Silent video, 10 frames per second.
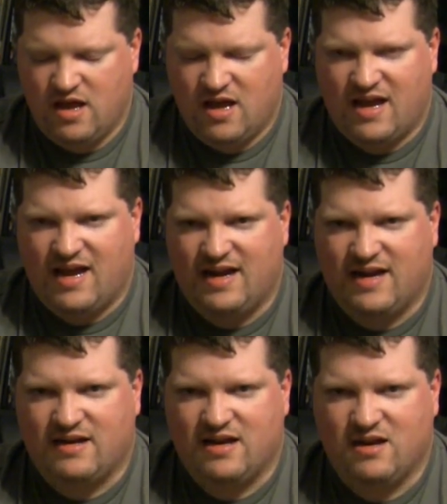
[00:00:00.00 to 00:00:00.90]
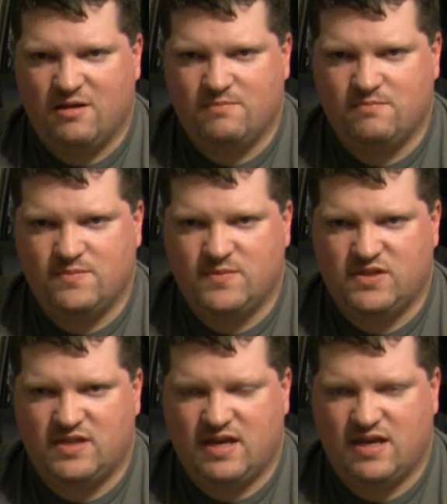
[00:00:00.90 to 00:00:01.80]
And it
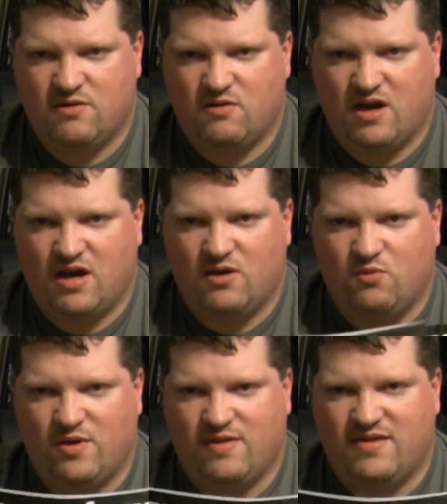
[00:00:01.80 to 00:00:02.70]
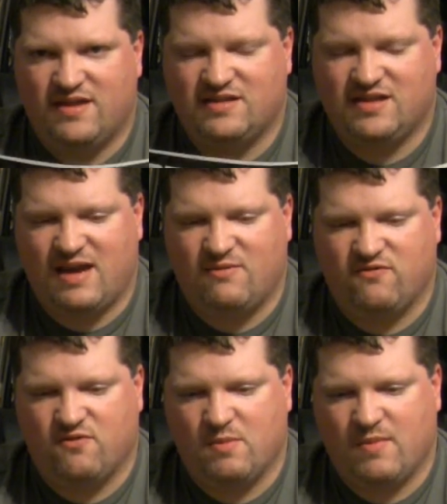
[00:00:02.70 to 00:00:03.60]
comes with this Game
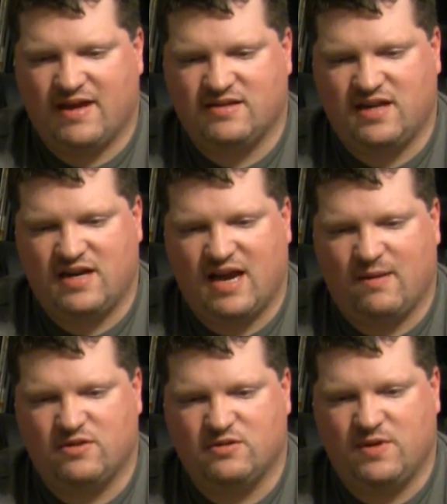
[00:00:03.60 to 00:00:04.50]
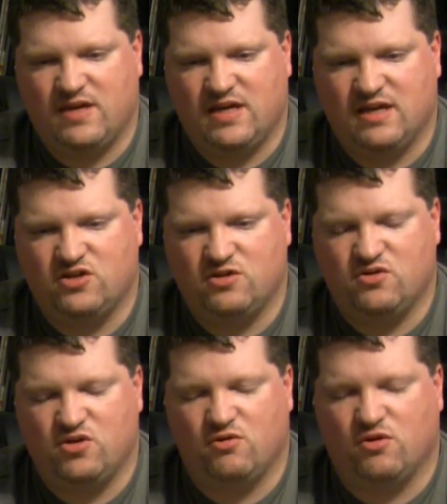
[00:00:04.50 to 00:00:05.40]
Informer magazine. It happens to be issue
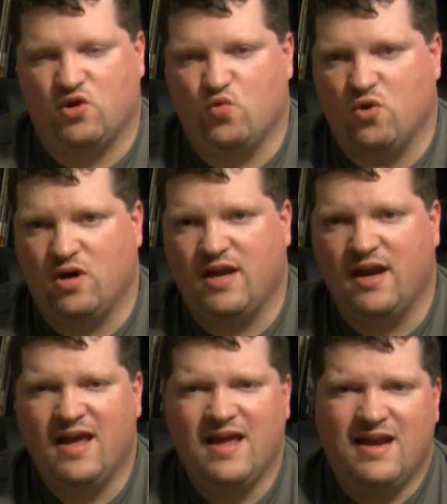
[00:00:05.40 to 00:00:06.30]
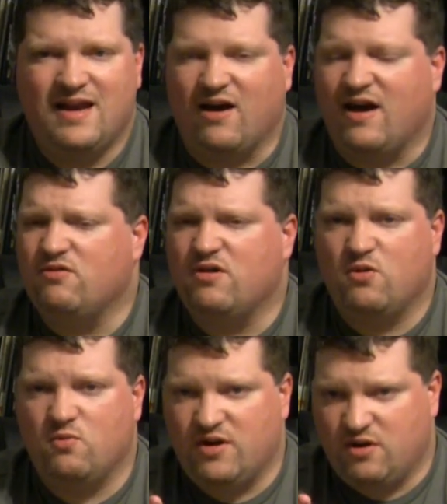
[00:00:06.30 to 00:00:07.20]
231. Now I don't know
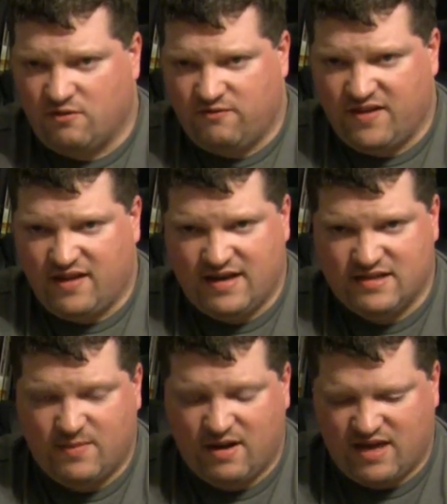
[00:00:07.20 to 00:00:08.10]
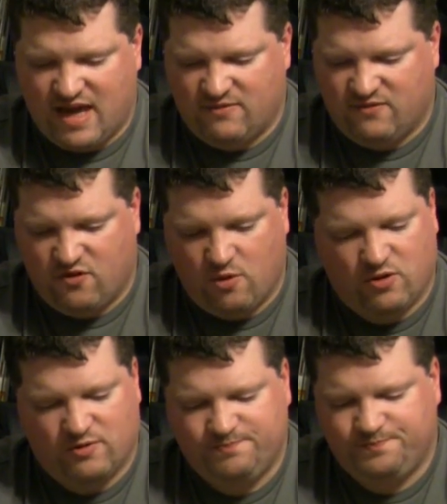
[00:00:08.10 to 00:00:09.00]
what your feeling is about Game Informer.